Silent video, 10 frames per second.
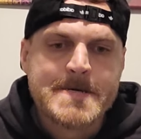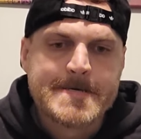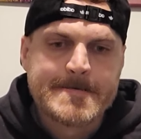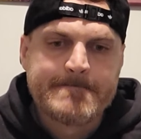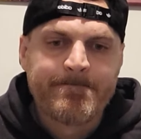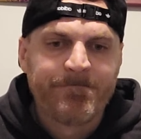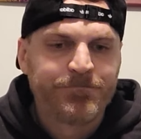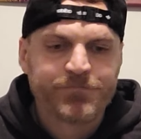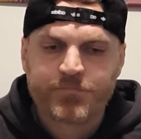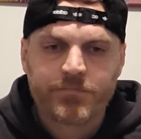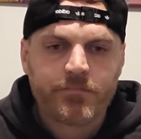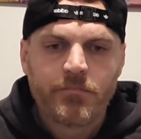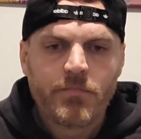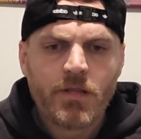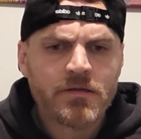Um,
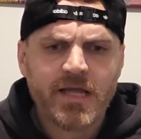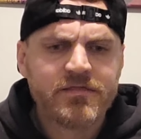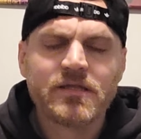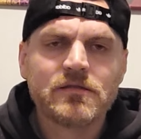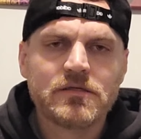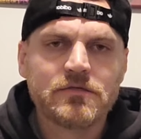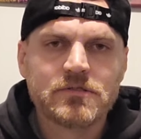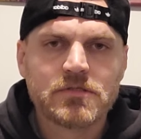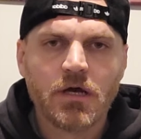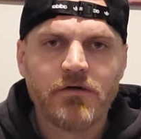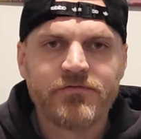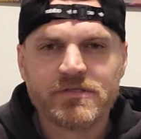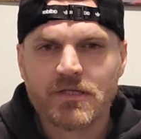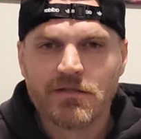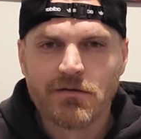yeah, I think the dude's tough. He's
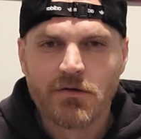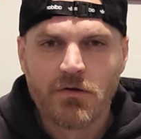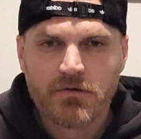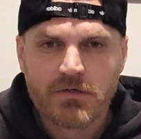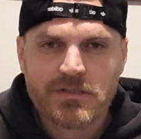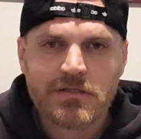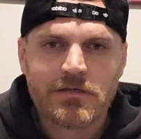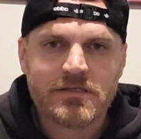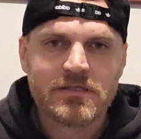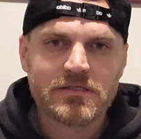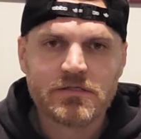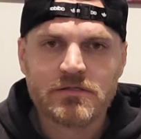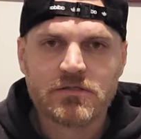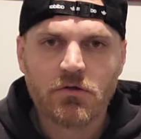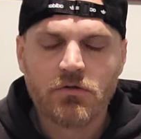getting a little older. He's 36
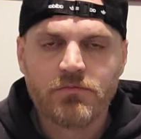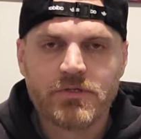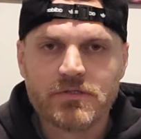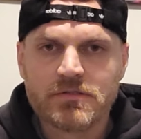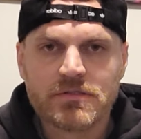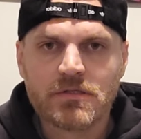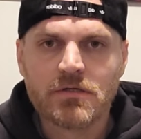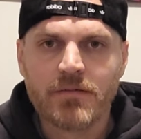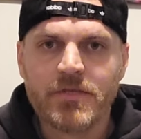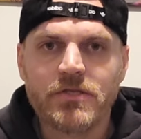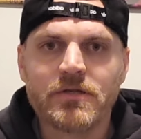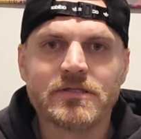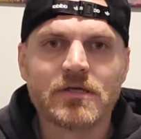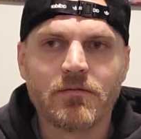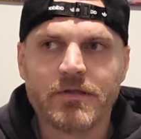years old, but still, I mean, you can
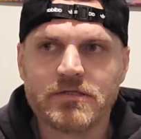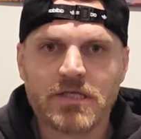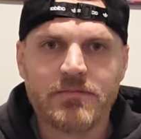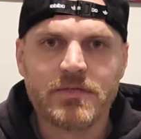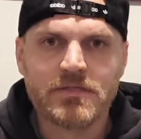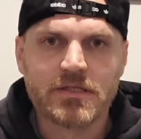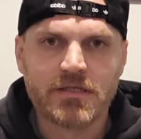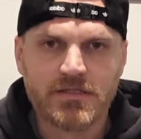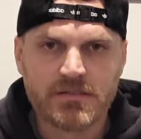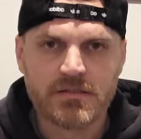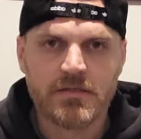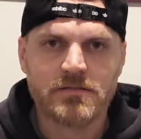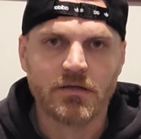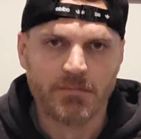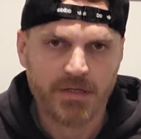tell by the shape he's in. He's
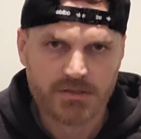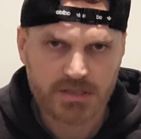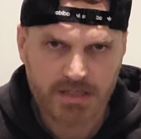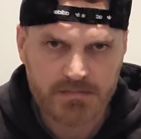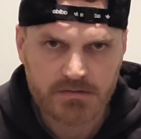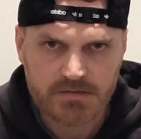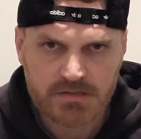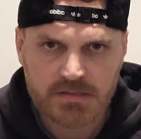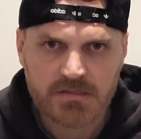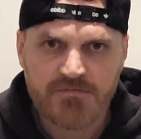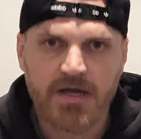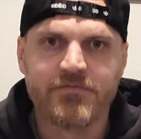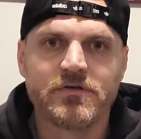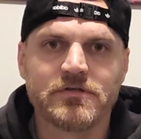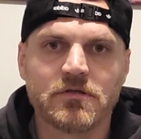he's going to be in shape till he's 65
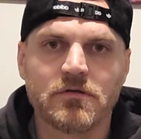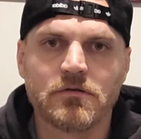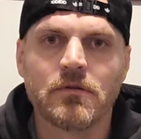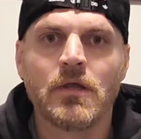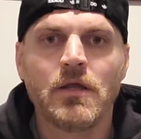years old.